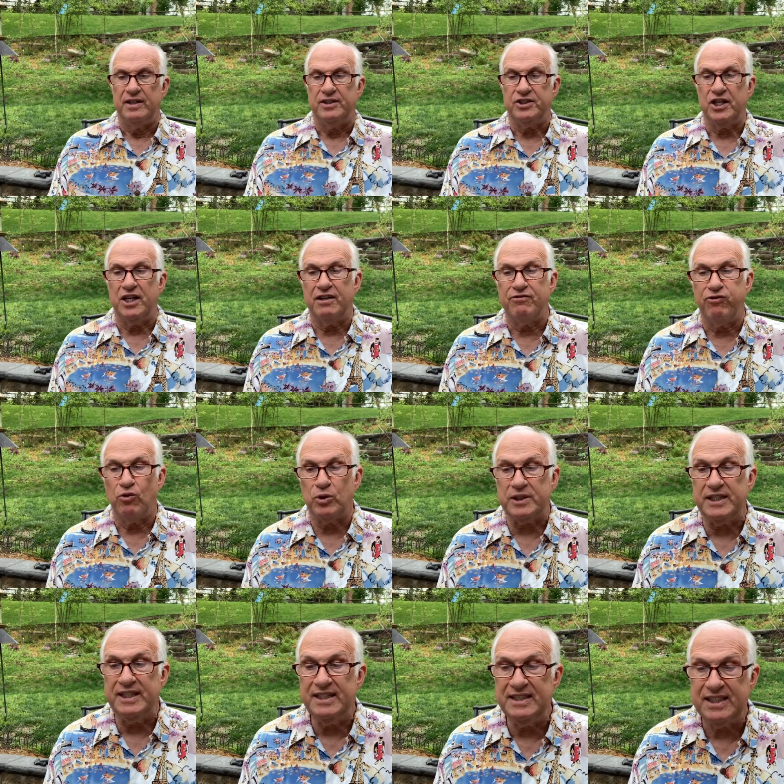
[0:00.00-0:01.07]
John
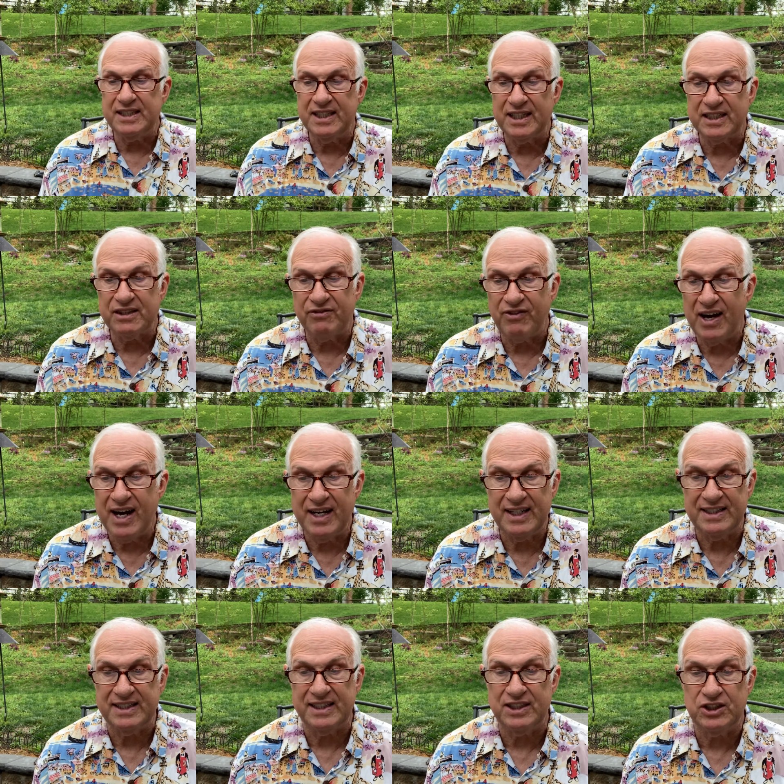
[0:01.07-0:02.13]
14, 6 finally
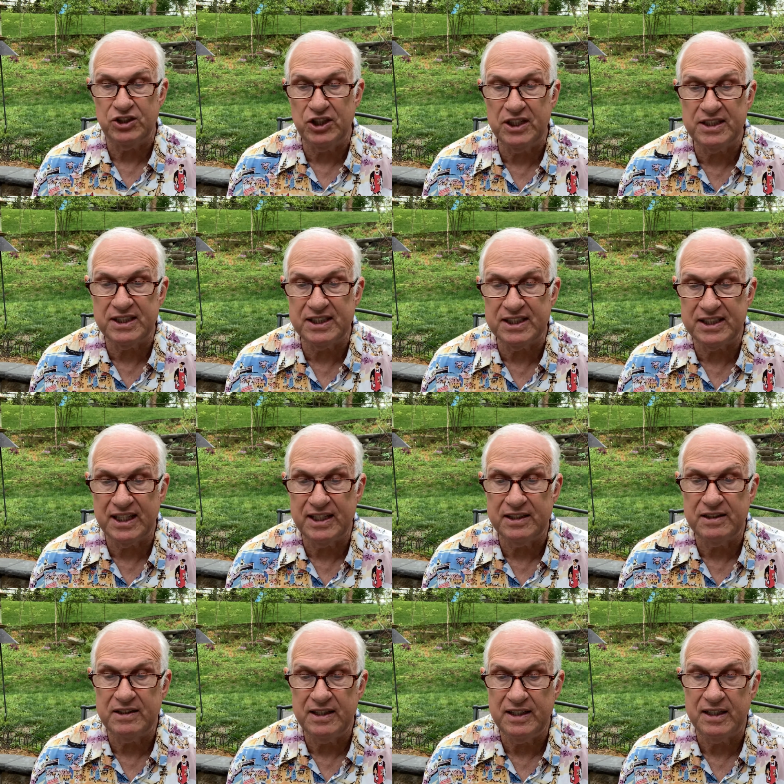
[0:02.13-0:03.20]
says, Jesus said to
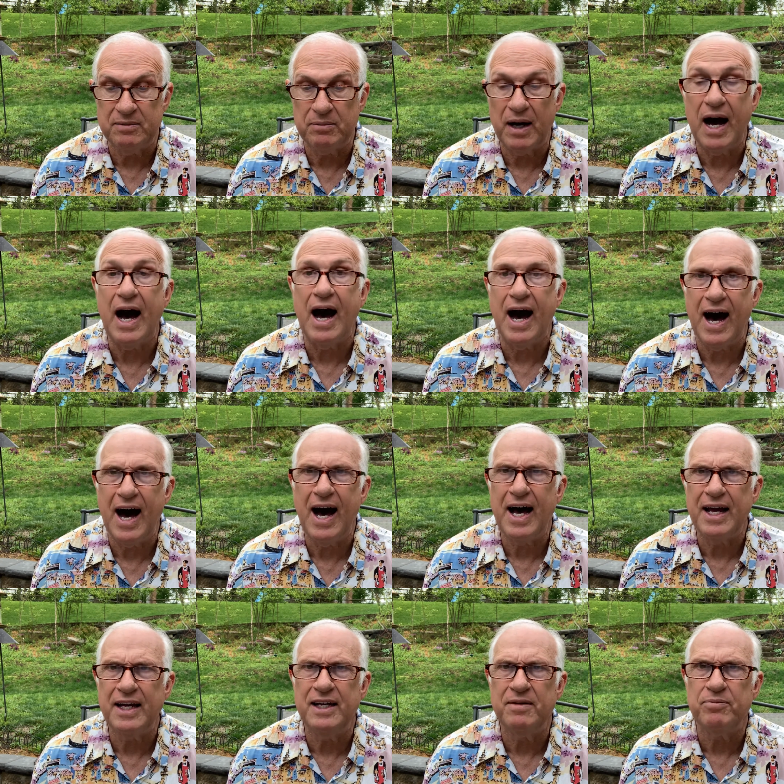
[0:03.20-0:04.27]
him, I
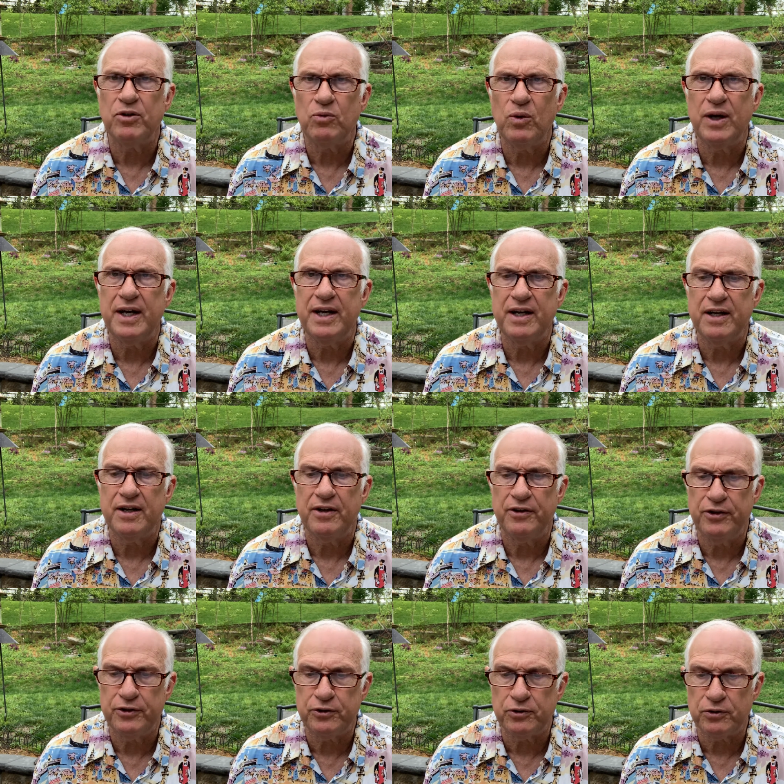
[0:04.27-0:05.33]
am the way,
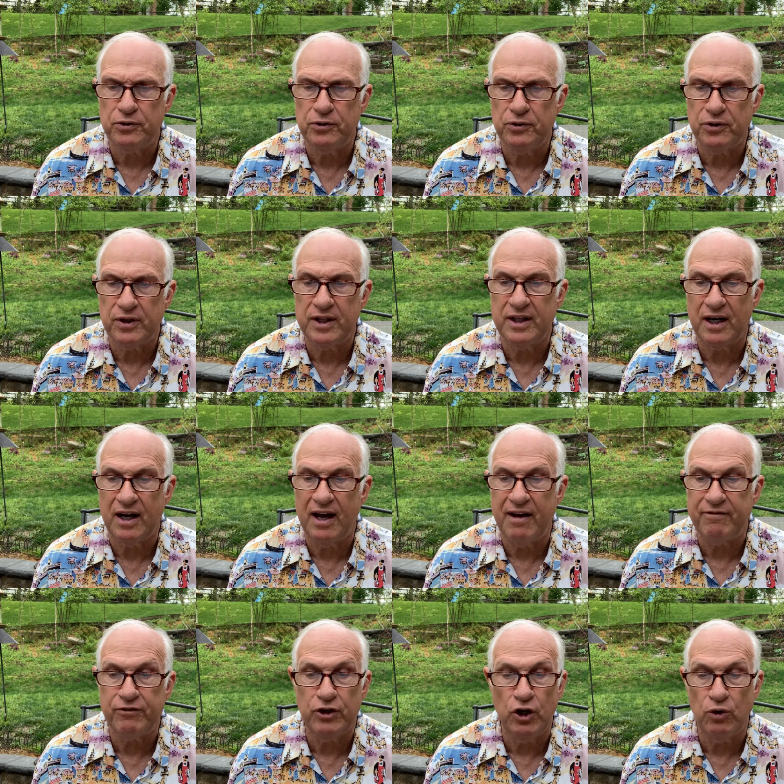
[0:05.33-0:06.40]
the truth, and the life.
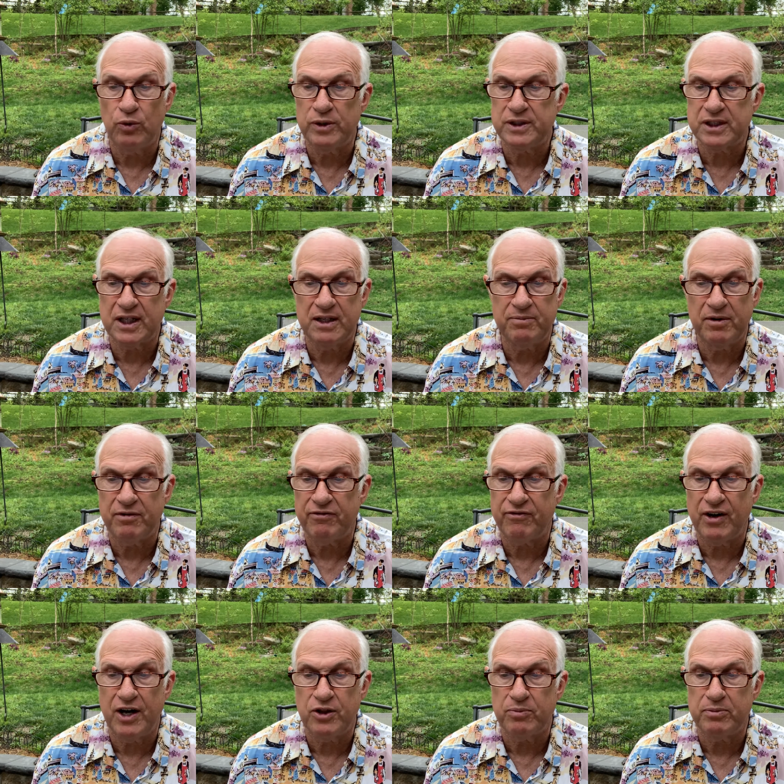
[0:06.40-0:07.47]
No one's come to the
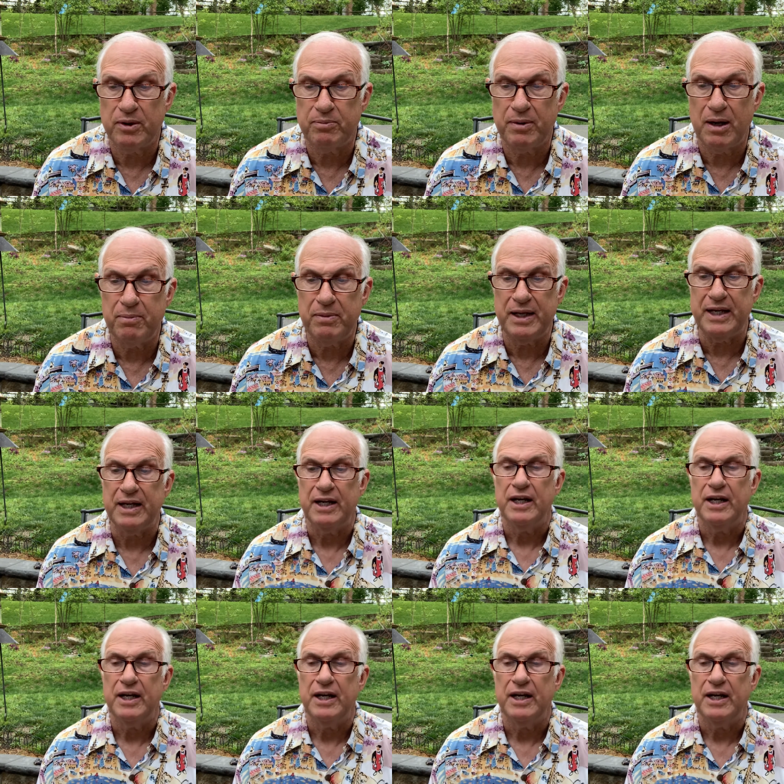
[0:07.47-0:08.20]
Father but by me.